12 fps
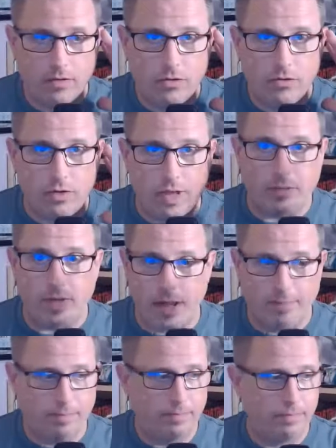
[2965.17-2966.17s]
same
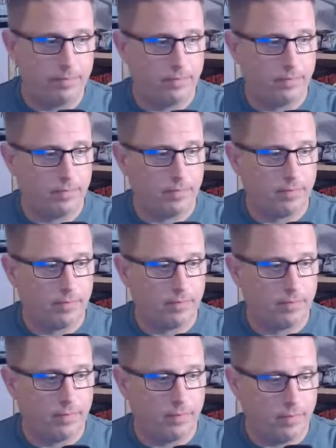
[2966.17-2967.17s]
time,
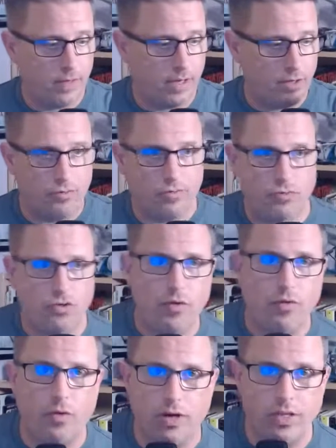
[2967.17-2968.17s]
so
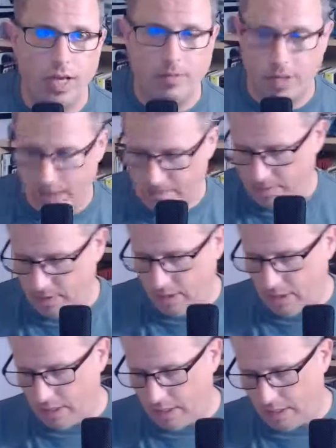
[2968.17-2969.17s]
far, same time,
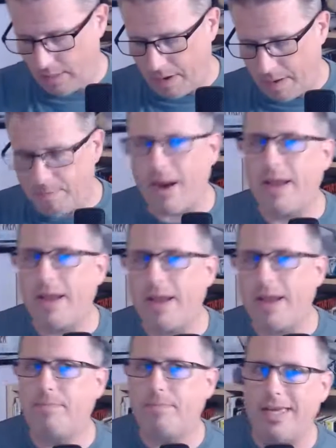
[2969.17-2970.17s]
might
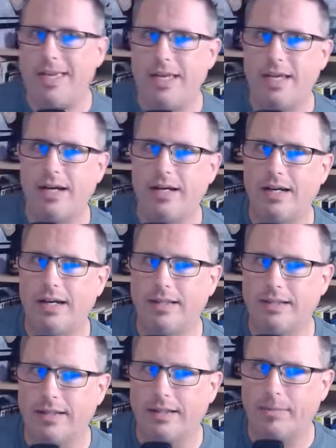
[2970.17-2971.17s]
be a
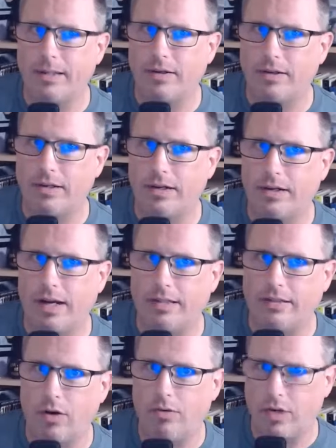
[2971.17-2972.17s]
little bit earlier. I
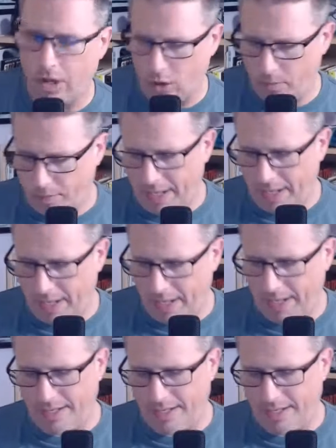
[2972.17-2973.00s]
don't know, but